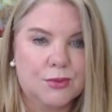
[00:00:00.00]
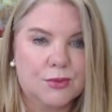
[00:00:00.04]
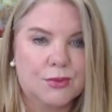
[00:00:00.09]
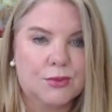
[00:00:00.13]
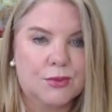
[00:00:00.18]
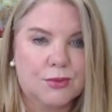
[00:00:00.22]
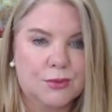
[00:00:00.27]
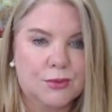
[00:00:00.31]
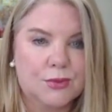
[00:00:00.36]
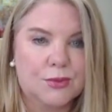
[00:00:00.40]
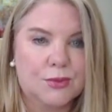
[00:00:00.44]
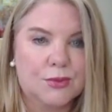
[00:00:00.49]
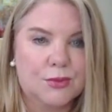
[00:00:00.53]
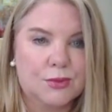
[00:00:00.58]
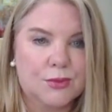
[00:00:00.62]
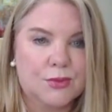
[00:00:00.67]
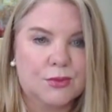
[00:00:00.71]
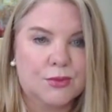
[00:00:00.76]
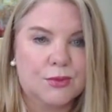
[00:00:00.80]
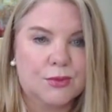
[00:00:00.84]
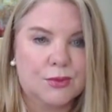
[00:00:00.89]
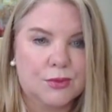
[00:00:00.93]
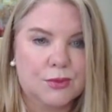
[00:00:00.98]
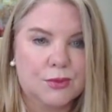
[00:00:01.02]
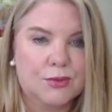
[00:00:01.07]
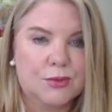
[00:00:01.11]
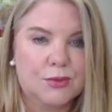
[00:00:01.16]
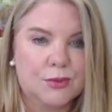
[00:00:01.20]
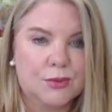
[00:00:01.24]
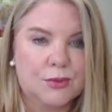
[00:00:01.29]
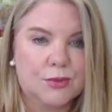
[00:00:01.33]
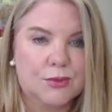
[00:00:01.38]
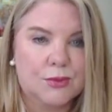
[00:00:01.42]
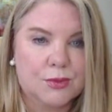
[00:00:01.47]

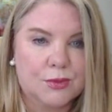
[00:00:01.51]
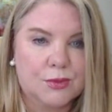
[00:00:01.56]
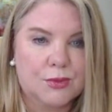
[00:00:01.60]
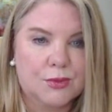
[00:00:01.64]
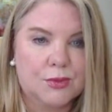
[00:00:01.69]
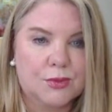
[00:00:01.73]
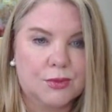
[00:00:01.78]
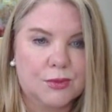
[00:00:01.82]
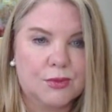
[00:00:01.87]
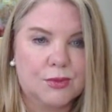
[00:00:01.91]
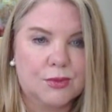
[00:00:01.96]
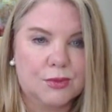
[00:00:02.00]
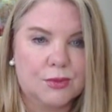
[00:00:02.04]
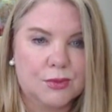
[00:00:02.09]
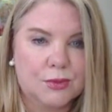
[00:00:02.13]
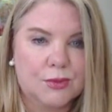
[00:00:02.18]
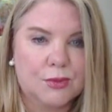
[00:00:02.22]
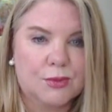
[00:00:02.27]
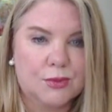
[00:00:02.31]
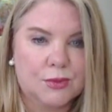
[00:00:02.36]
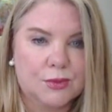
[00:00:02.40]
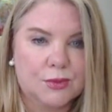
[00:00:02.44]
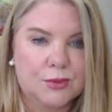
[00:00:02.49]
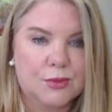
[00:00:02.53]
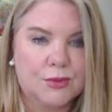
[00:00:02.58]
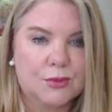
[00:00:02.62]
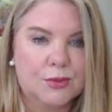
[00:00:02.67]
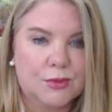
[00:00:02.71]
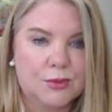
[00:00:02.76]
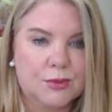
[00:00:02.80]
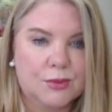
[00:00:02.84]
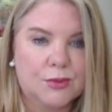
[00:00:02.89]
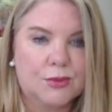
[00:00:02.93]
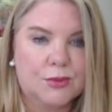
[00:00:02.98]

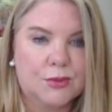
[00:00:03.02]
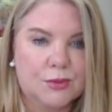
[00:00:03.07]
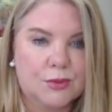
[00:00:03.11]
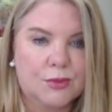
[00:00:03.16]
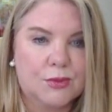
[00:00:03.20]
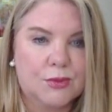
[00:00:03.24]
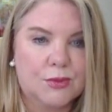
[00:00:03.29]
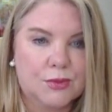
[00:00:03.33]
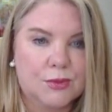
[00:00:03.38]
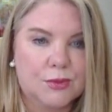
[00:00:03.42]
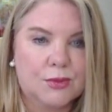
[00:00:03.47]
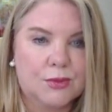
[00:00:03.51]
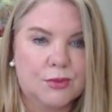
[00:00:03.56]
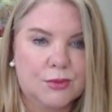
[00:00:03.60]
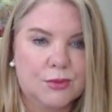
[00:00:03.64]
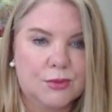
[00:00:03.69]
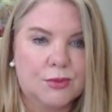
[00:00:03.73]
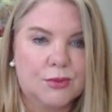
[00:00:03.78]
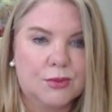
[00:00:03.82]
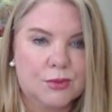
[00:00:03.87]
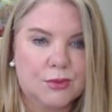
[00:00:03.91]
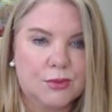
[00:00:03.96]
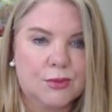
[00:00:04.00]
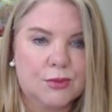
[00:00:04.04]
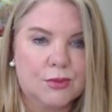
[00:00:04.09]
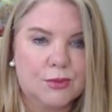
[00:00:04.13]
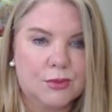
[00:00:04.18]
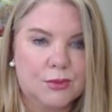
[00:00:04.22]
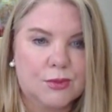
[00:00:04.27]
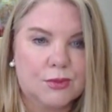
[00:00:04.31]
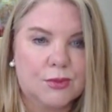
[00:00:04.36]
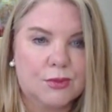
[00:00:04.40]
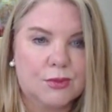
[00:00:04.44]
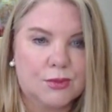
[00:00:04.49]

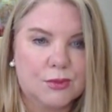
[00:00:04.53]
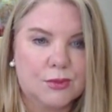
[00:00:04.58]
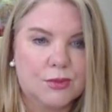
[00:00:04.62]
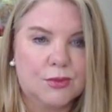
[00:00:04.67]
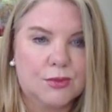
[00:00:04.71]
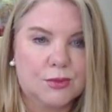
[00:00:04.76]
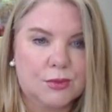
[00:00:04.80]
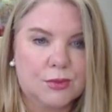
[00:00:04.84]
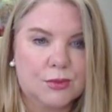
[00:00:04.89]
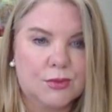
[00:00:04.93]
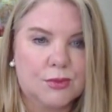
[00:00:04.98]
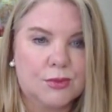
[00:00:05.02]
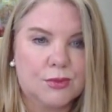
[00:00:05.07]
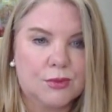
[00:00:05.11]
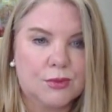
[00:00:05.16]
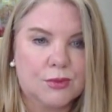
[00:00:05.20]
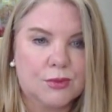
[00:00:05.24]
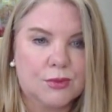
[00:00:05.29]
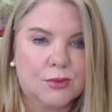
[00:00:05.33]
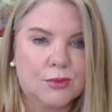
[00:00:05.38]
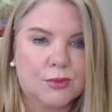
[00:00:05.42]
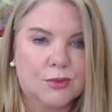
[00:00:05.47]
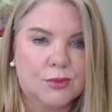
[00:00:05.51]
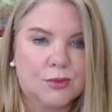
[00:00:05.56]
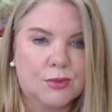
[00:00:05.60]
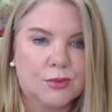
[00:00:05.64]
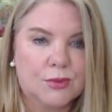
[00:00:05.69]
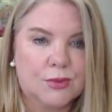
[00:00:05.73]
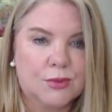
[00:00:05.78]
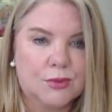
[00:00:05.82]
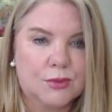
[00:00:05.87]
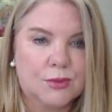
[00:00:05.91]
(silent)